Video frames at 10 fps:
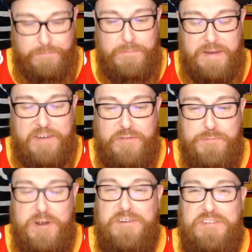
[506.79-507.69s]
Nashville
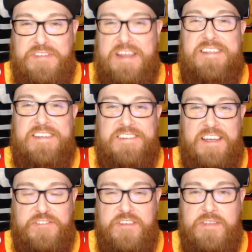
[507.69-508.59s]
Predators stayed in
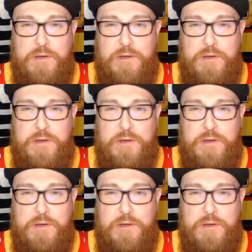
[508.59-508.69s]
contention.